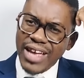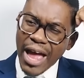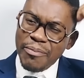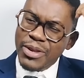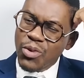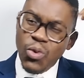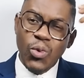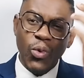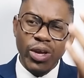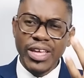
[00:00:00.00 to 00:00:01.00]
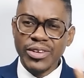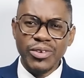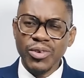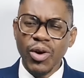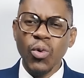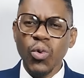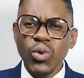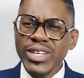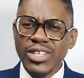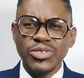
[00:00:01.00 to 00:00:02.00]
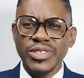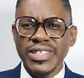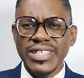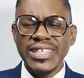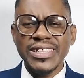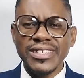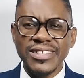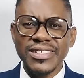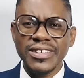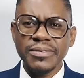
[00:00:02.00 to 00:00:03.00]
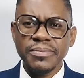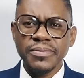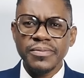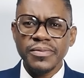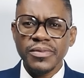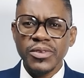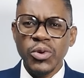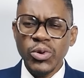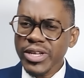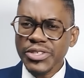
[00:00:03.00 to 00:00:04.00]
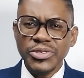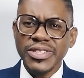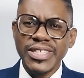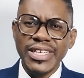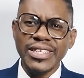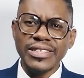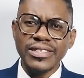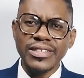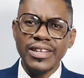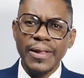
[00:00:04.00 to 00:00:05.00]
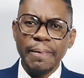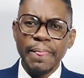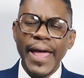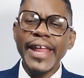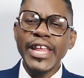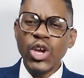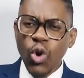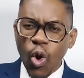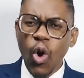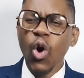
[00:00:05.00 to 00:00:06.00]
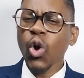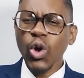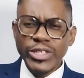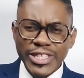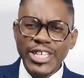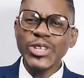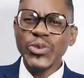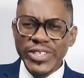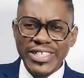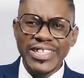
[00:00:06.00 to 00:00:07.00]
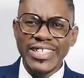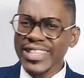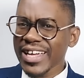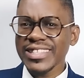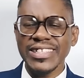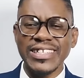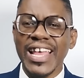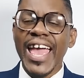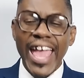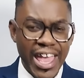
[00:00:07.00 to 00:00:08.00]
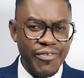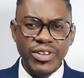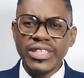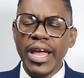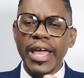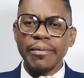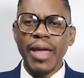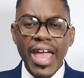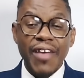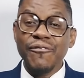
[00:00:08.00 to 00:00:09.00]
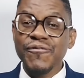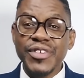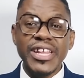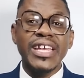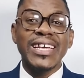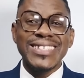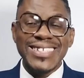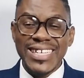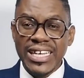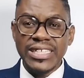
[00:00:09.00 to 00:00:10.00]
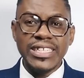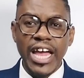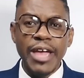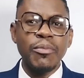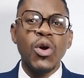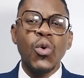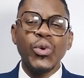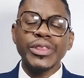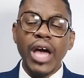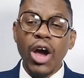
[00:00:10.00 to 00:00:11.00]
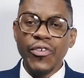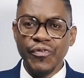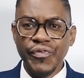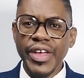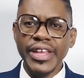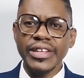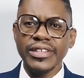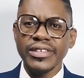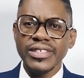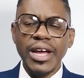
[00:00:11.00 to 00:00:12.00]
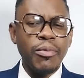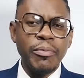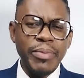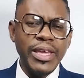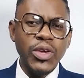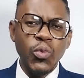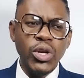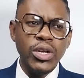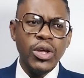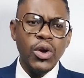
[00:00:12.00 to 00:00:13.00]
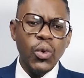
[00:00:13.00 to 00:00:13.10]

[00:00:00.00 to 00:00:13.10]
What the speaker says: I mean, who does not see this? Who does not see this? And he continuously does this every time, every single time without fail. Thabo Mbeki will